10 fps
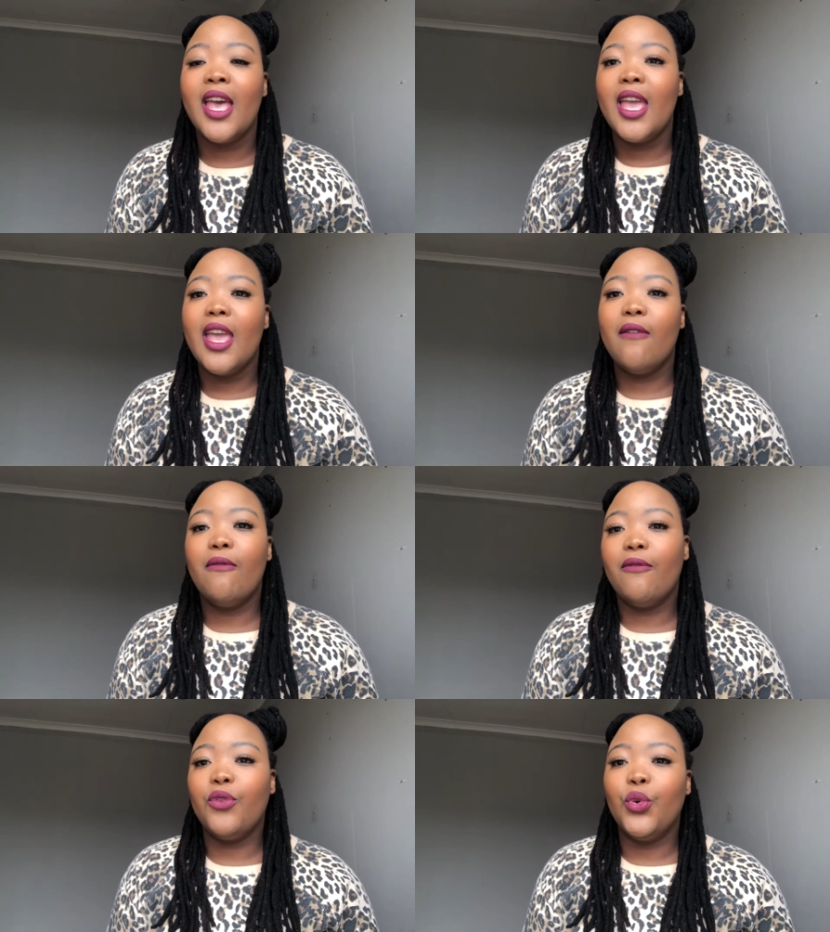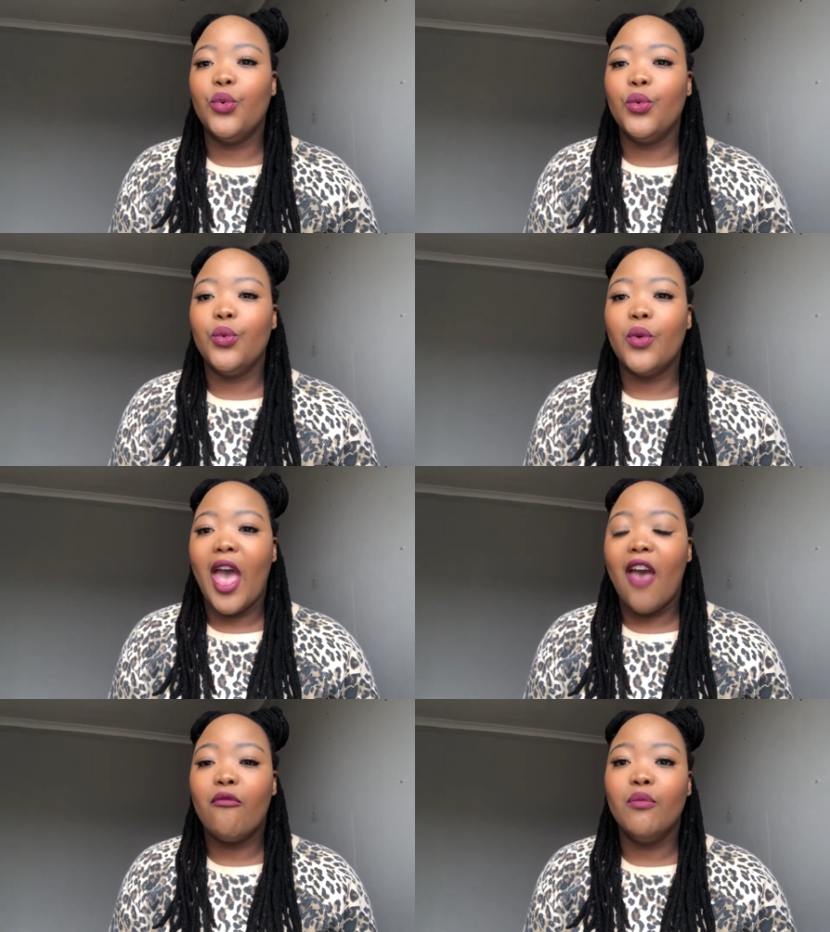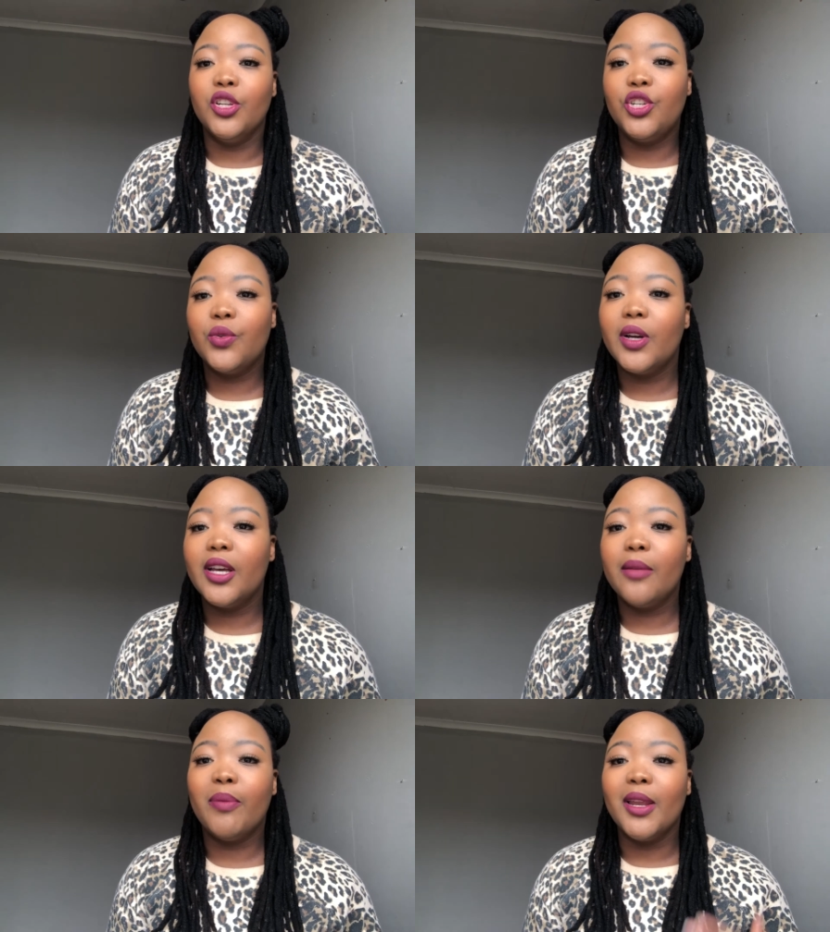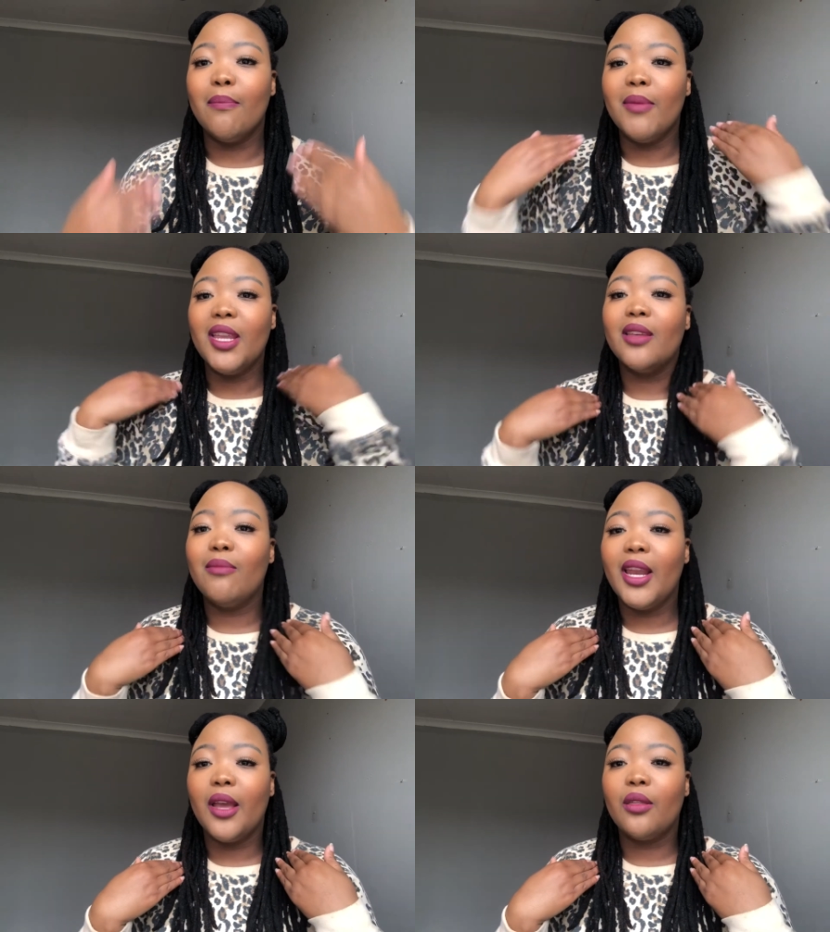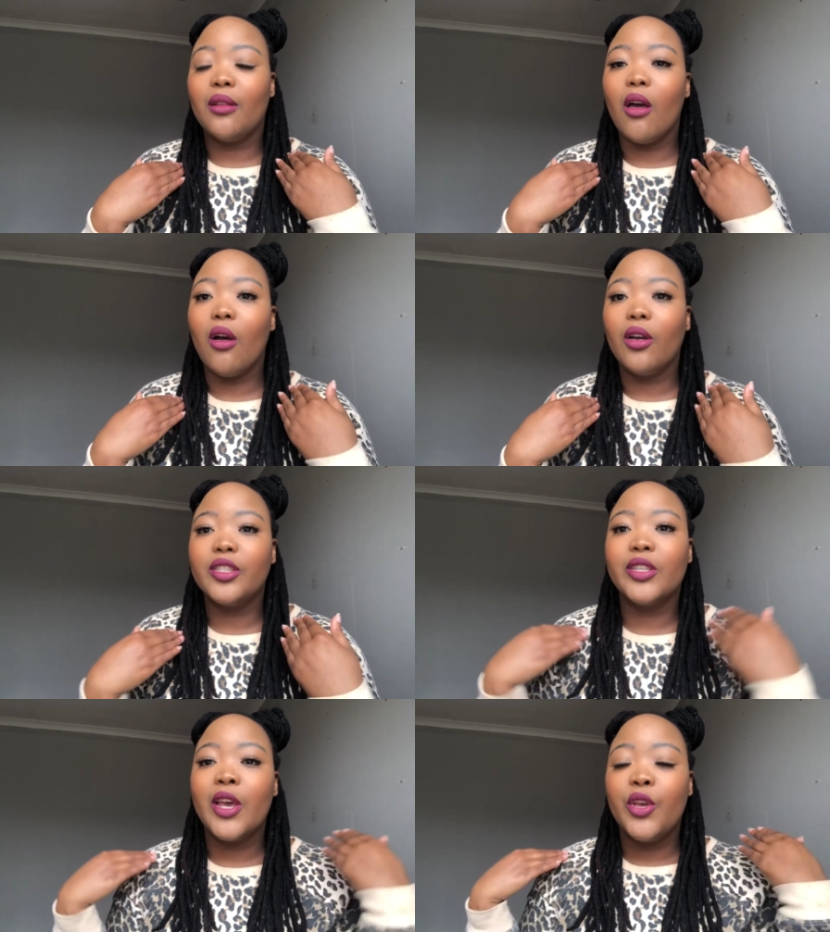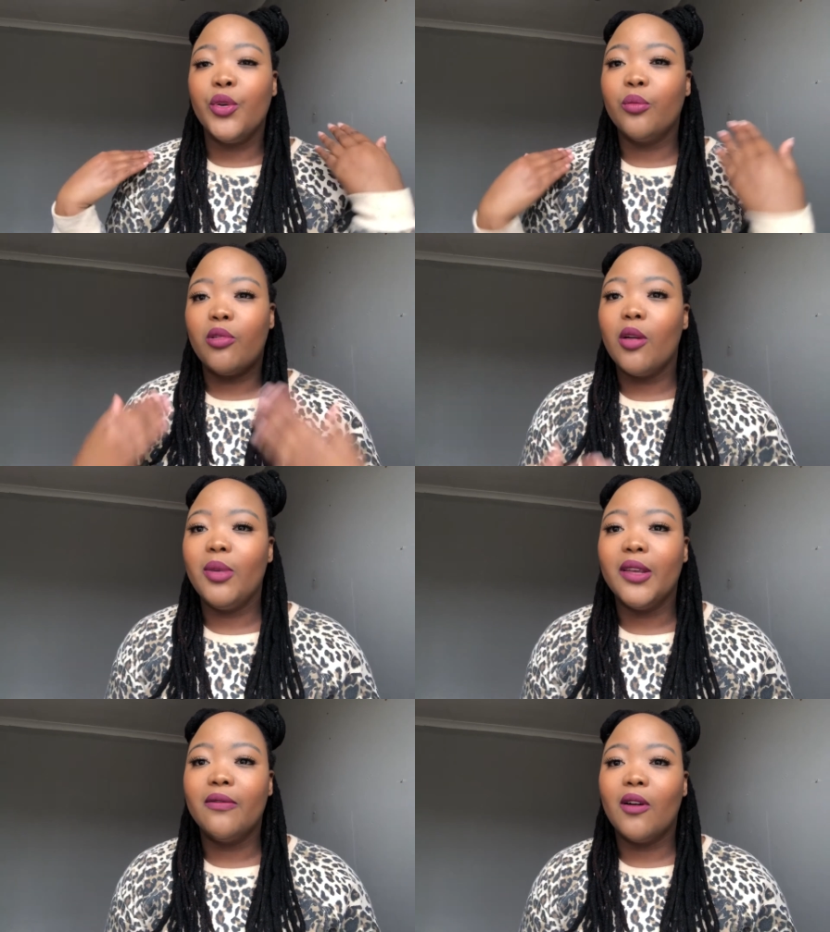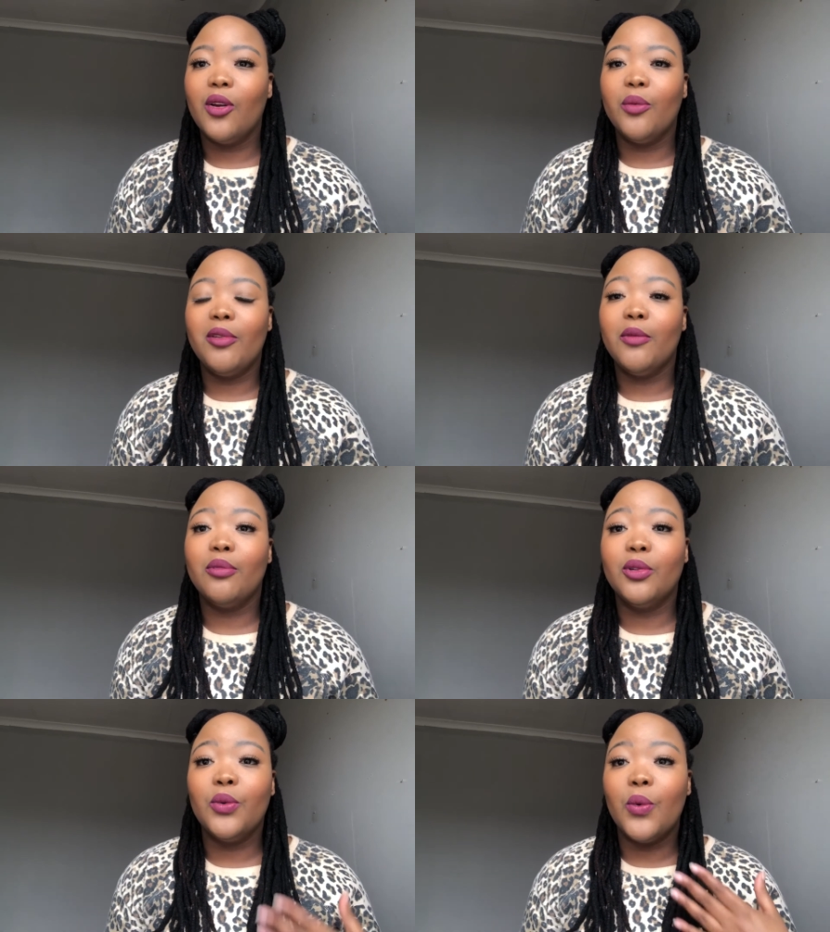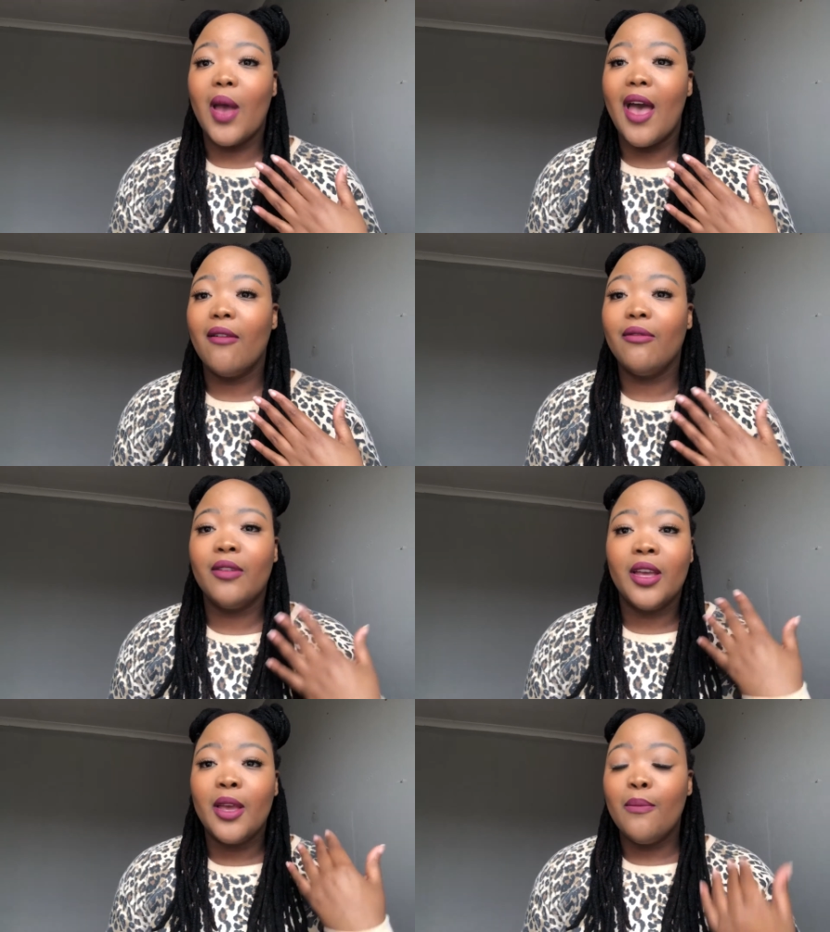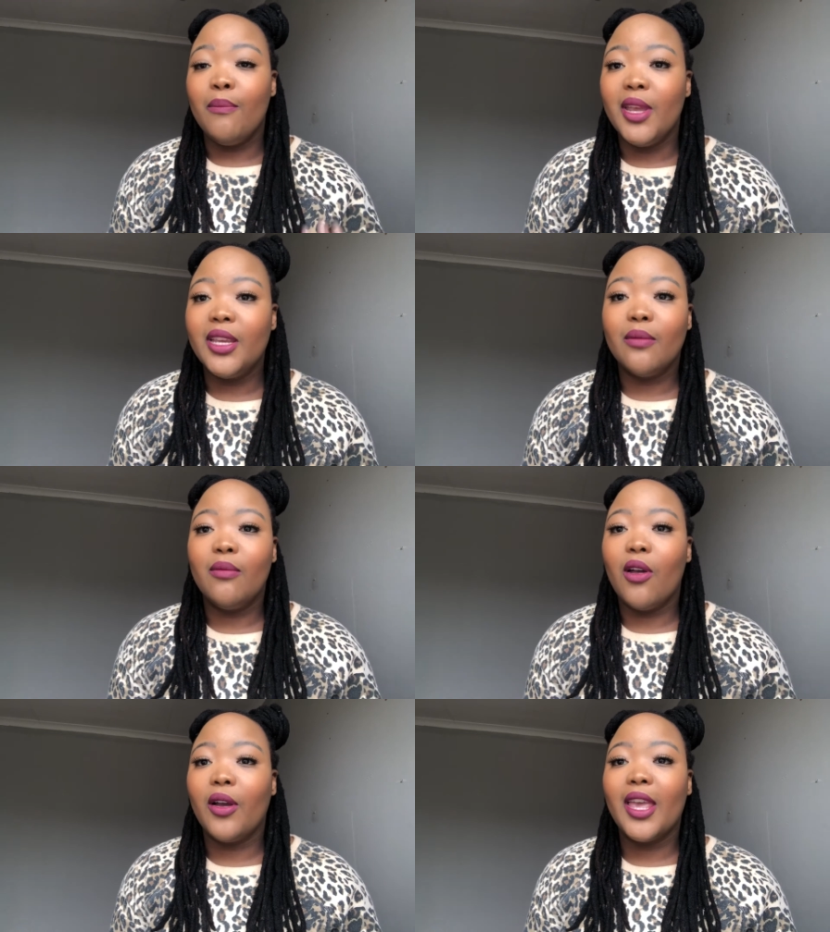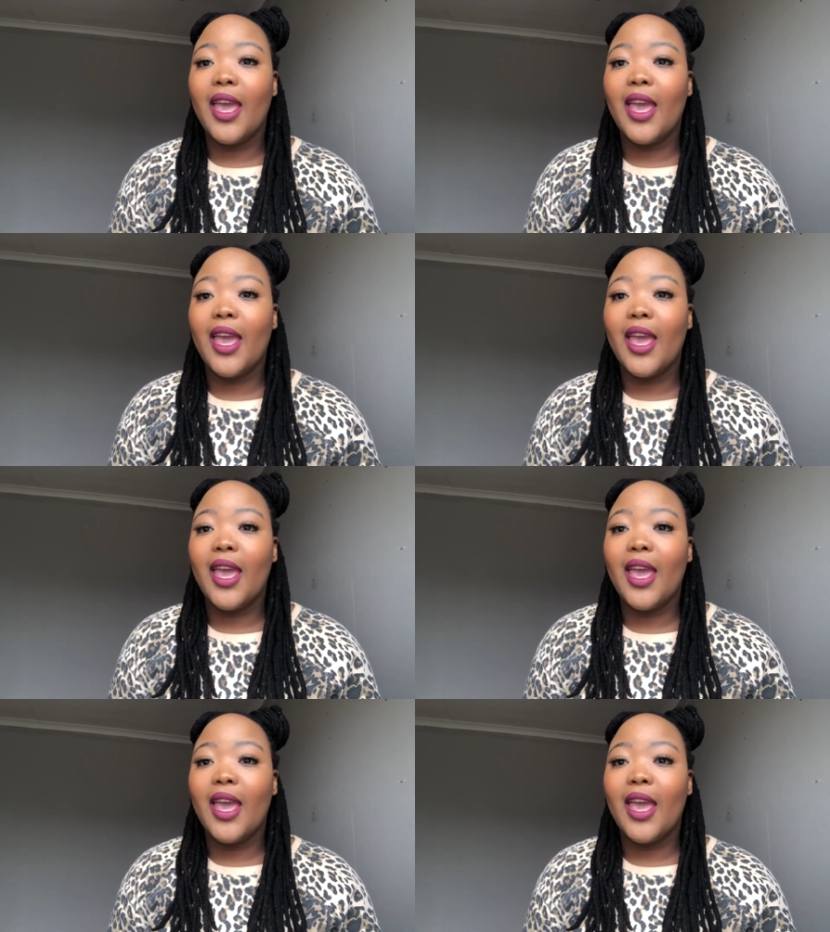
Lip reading: If you have mature but medium length locks, you'll probably follow people who have medium length